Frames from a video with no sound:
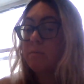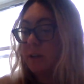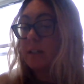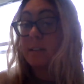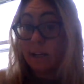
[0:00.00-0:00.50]
So
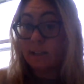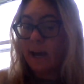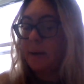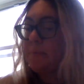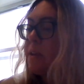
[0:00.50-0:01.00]
that's
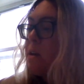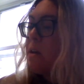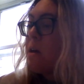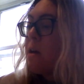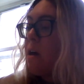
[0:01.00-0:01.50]
that.
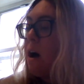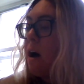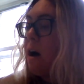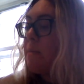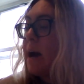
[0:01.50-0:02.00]

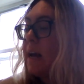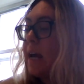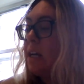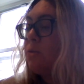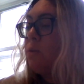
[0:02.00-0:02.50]
And I
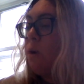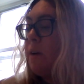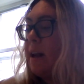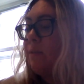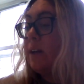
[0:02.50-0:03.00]
could do all
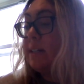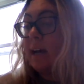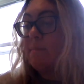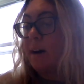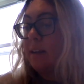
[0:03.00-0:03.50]
that every
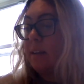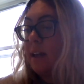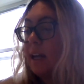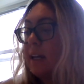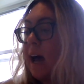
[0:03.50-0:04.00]
damn month.
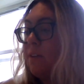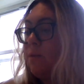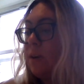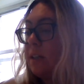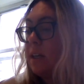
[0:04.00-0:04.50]
Get a gallon
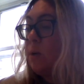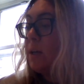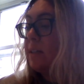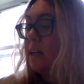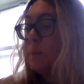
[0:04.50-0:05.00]
of whiskey
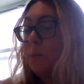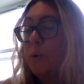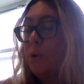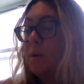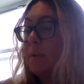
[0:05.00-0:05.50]
or sit in the
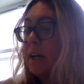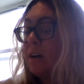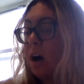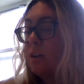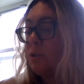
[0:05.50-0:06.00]
pool room and play
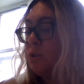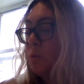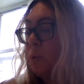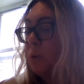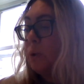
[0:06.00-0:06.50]
cards or
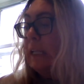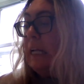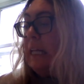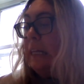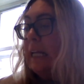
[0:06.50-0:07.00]
shoot pool.
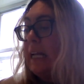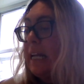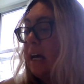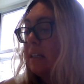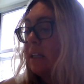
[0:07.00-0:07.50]
Lenny
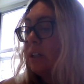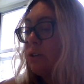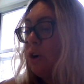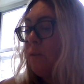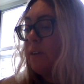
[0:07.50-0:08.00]
knelt and
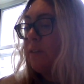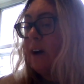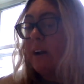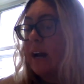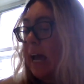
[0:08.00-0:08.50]
looked over the
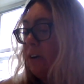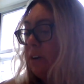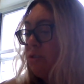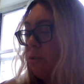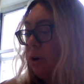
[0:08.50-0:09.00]
fire at
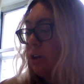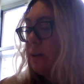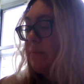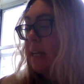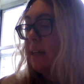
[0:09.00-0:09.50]
angry
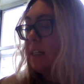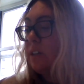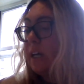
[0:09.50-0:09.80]
George, and Lenny's